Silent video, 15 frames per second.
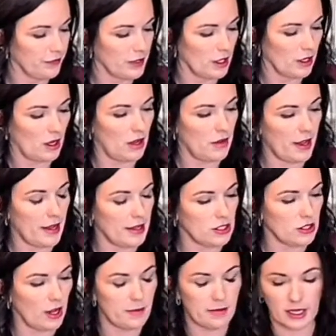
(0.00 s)
Okay, so
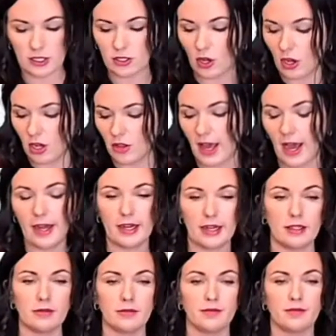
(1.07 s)
I mixed all that in.
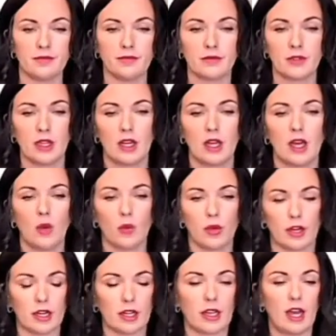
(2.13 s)
We're
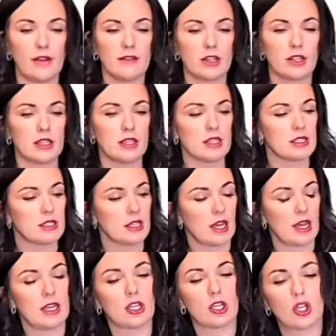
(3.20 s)
going to cover this
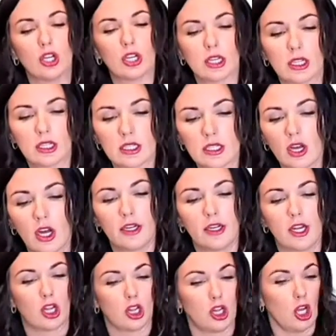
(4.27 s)
and cook this on
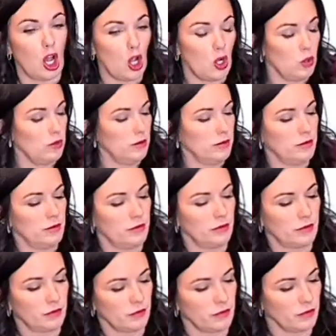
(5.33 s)
low.
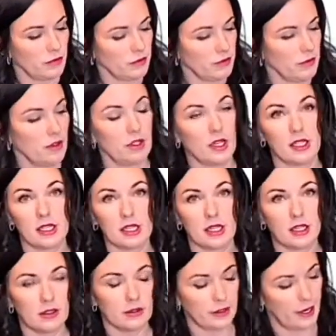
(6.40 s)
That's
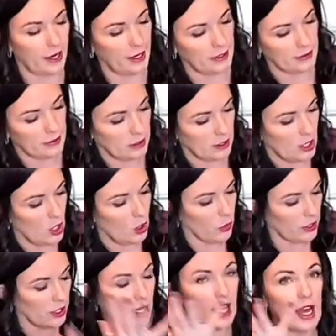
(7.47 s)
it, right?
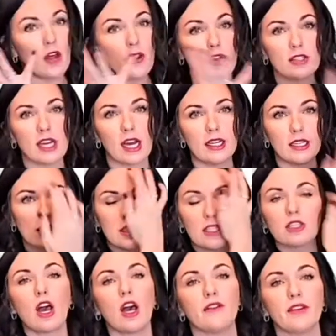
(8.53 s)
We're going to let those onions
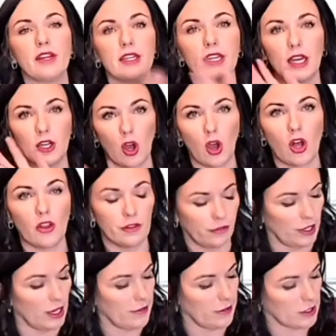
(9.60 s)
soften and all the
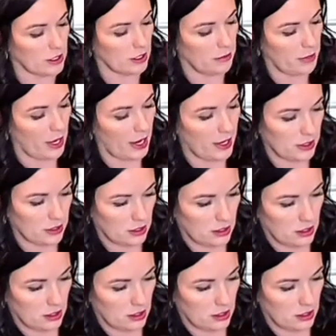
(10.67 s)
flavors combined.